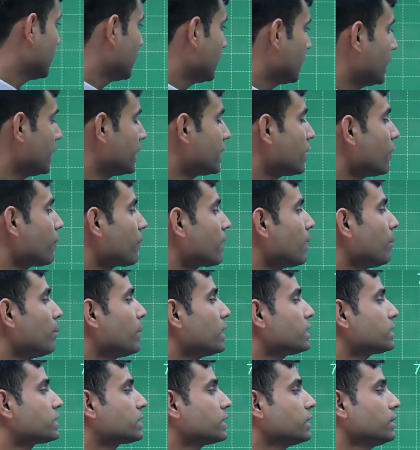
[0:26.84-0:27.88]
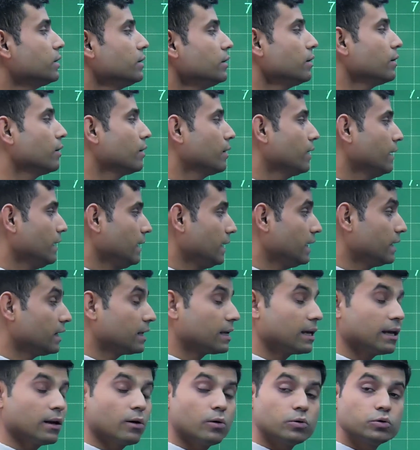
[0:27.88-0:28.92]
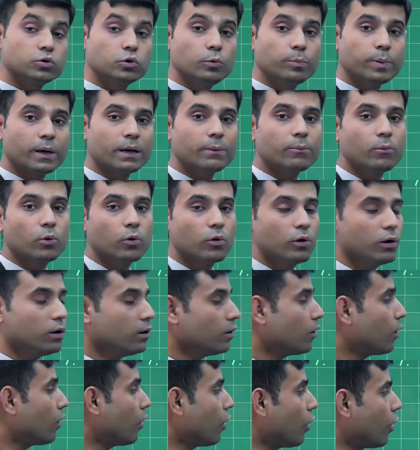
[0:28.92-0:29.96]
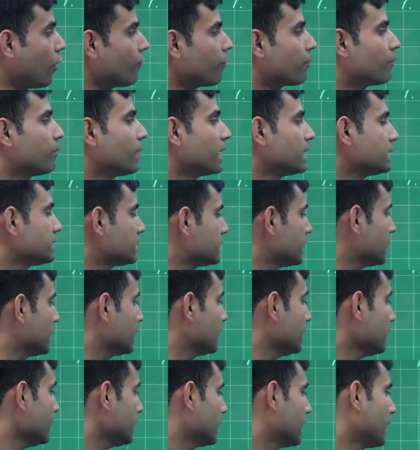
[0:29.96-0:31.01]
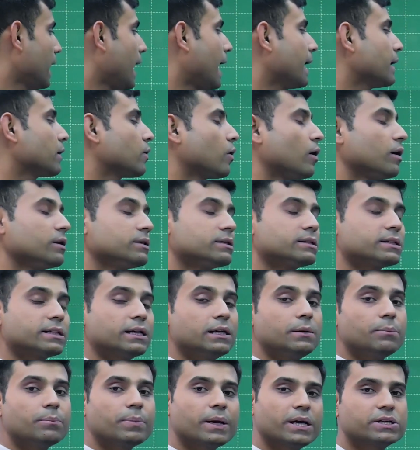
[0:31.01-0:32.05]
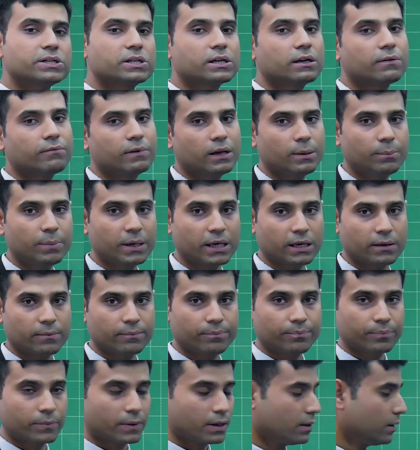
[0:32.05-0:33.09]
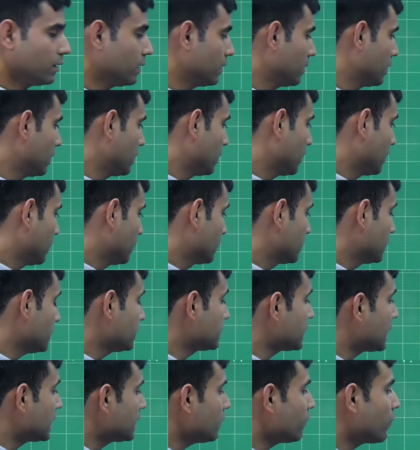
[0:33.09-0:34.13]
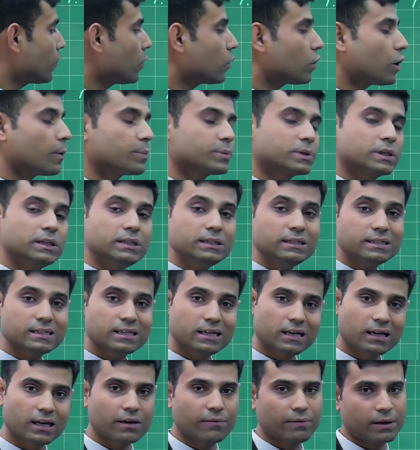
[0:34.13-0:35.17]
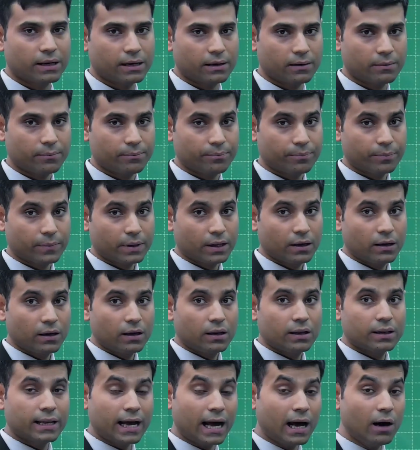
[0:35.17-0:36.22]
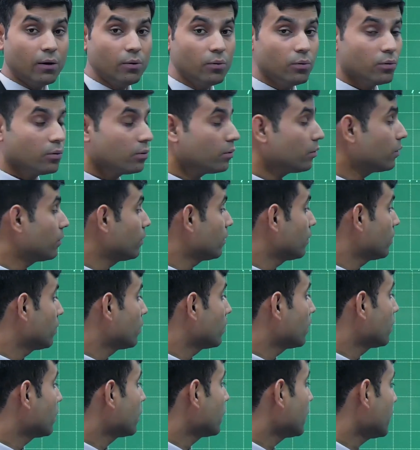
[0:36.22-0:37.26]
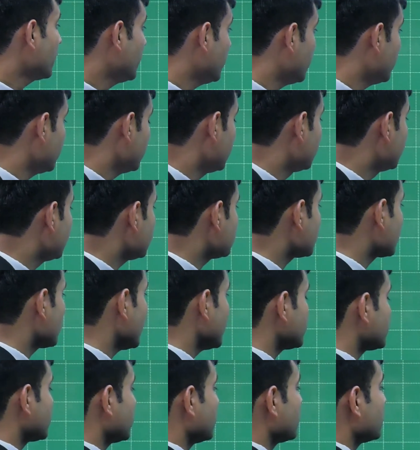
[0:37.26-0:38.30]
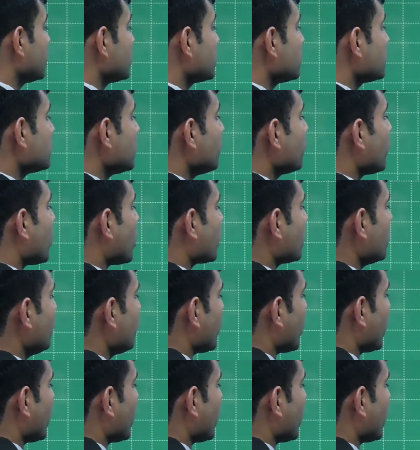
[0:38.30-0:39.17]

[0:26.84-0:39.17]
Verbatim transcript: Heat of combustion in kilojoule per mole of benzene at constant pressure will be. These are the four options given. Now here in this question, this is important